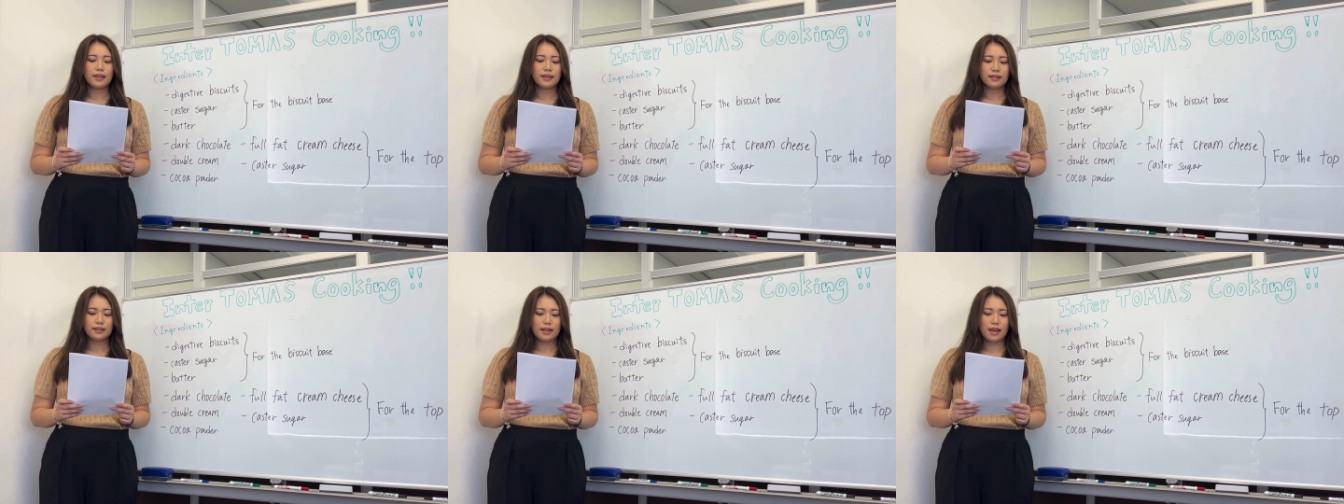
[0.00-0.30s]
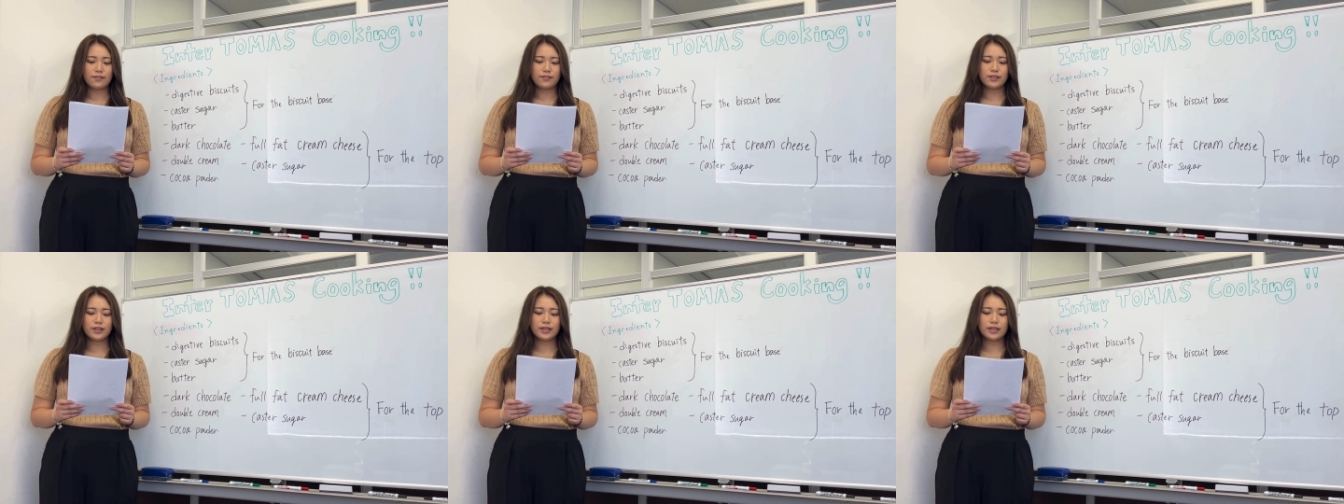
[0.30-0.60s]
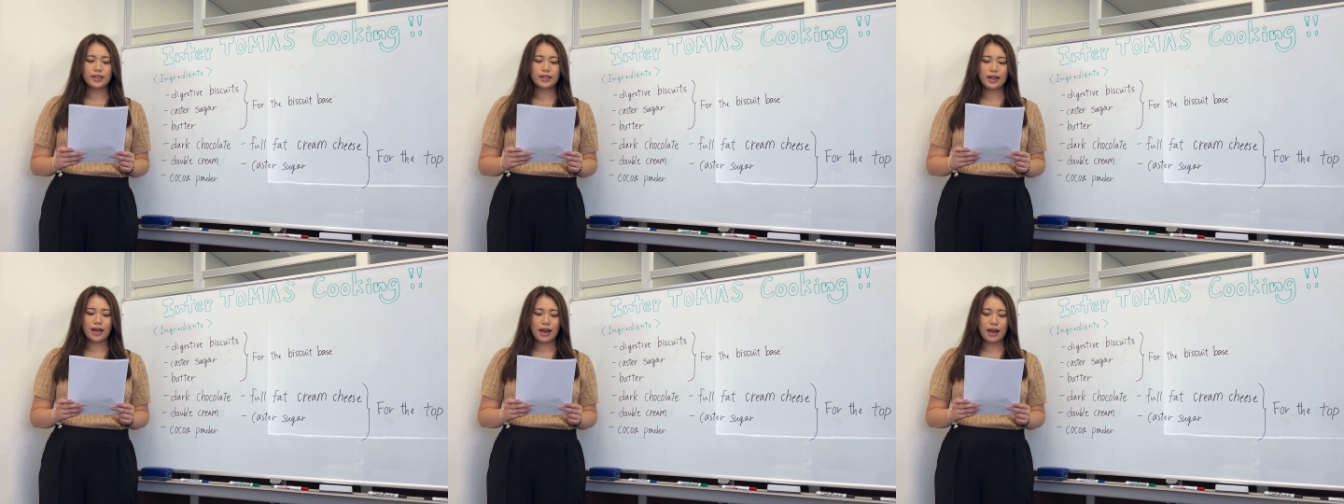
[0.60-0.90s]
leveling
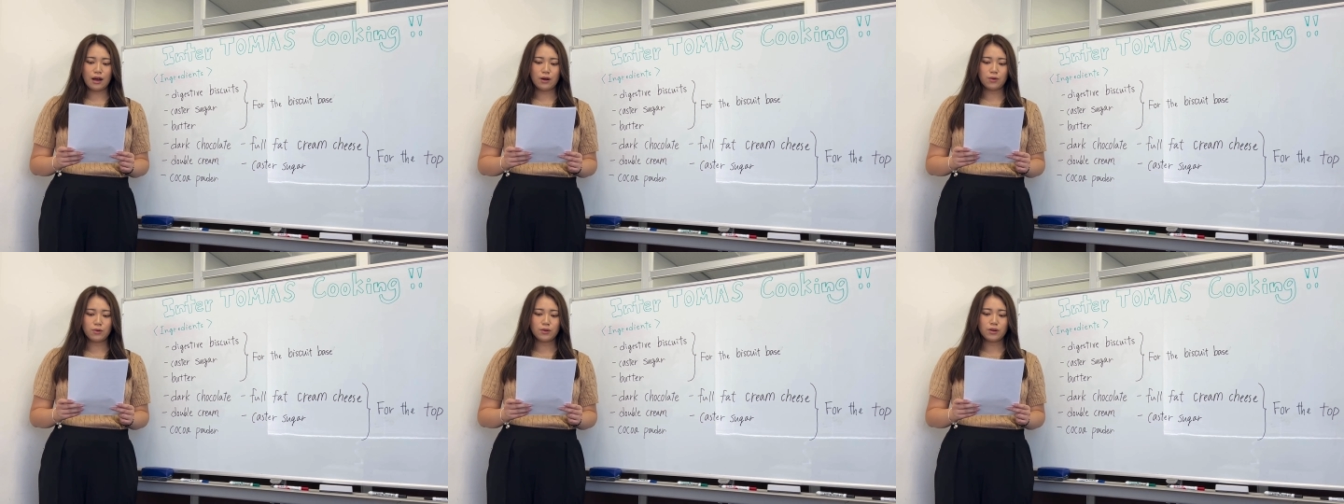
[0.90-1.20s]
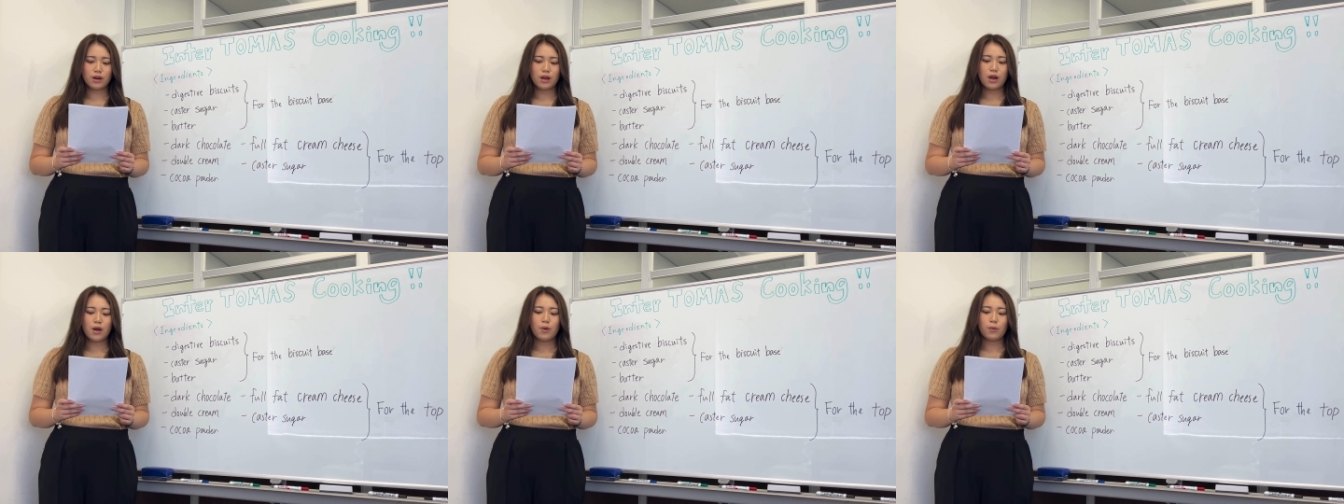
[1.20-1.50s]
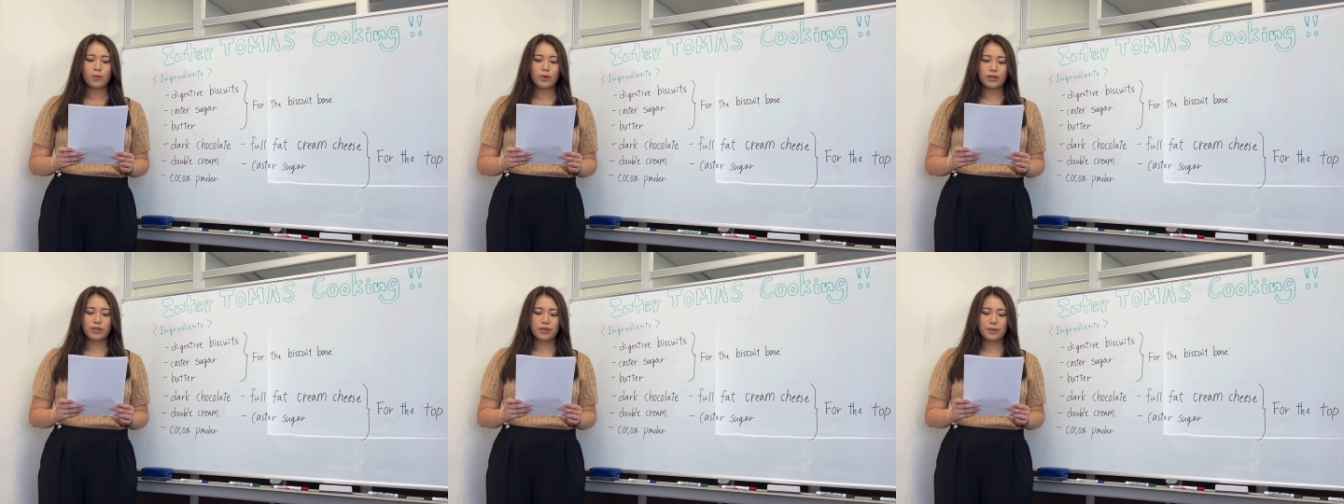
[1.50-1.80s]
it out
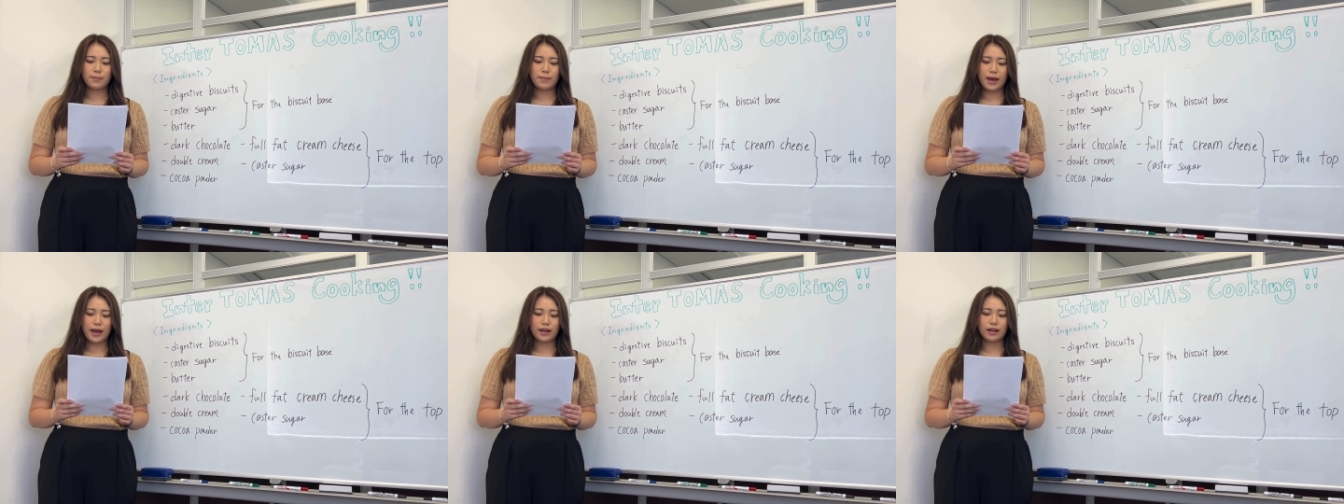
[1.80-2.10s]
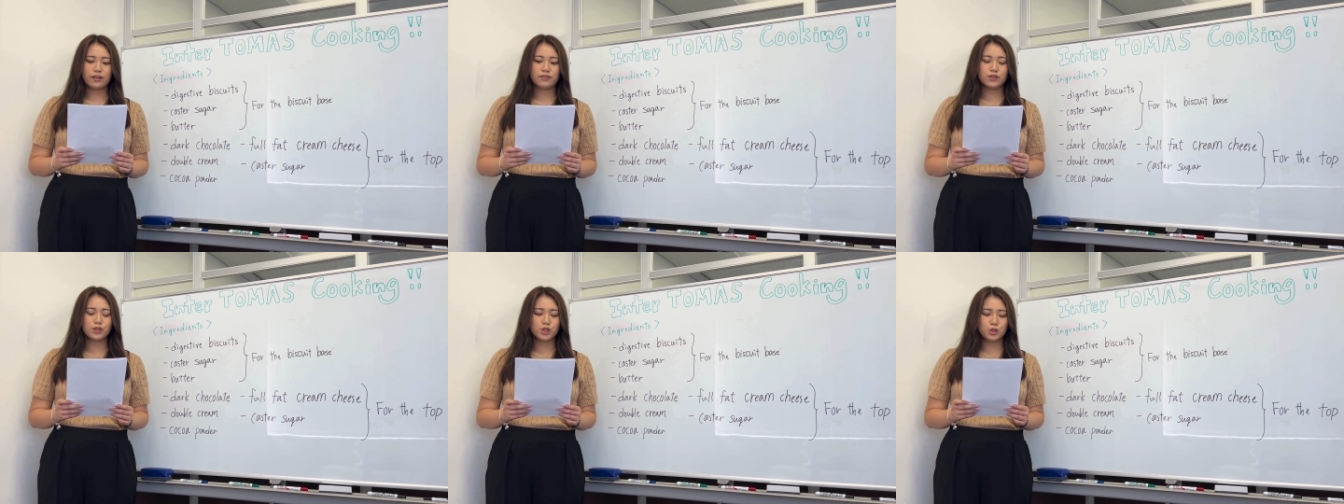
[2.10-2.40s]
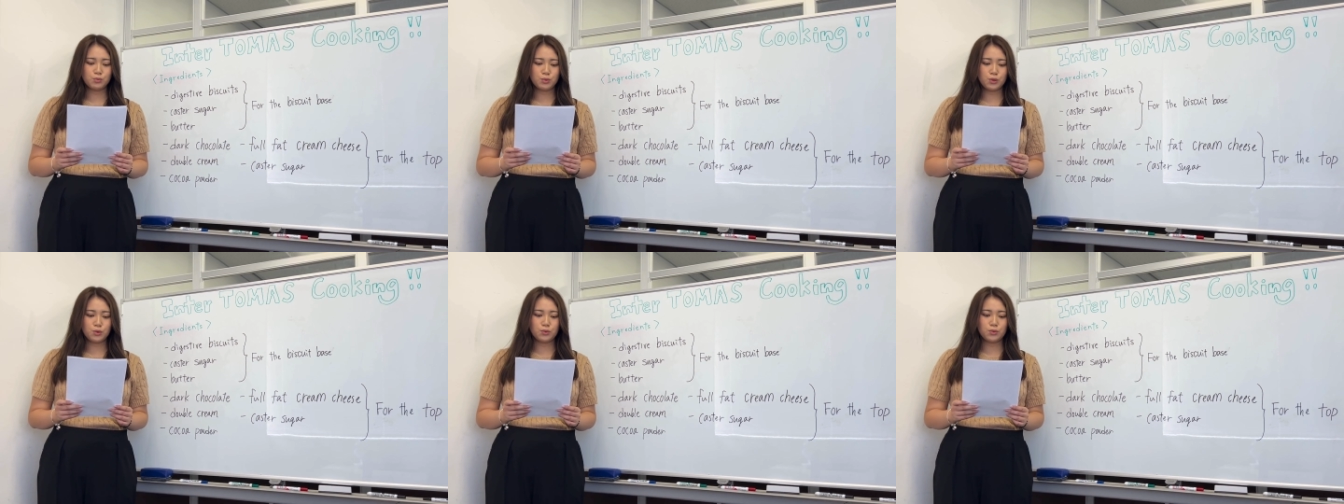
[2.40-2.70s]
with the back of a
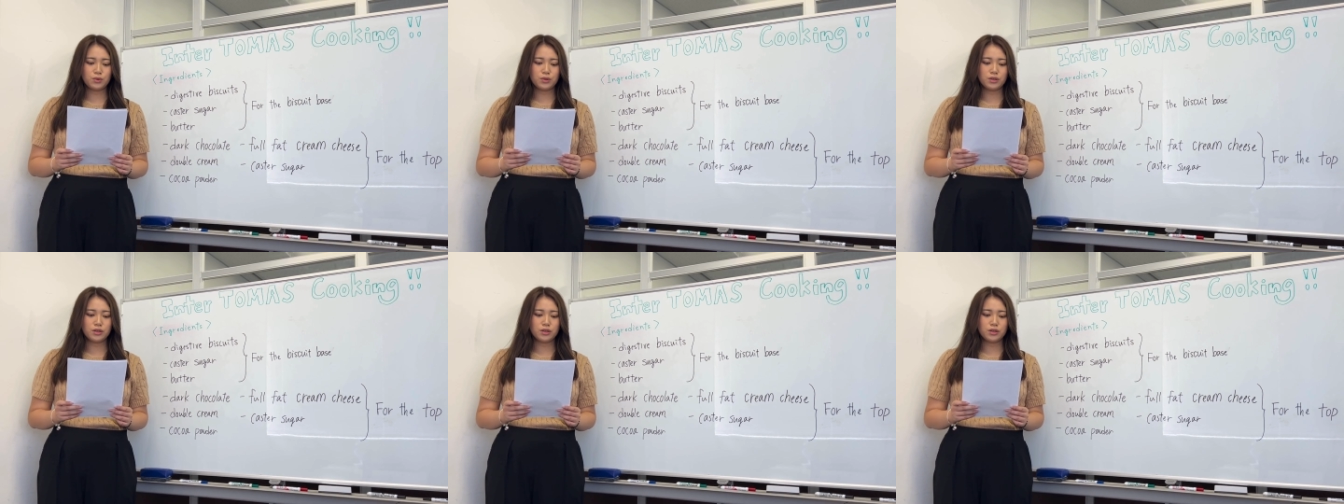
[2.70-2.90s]
spoon.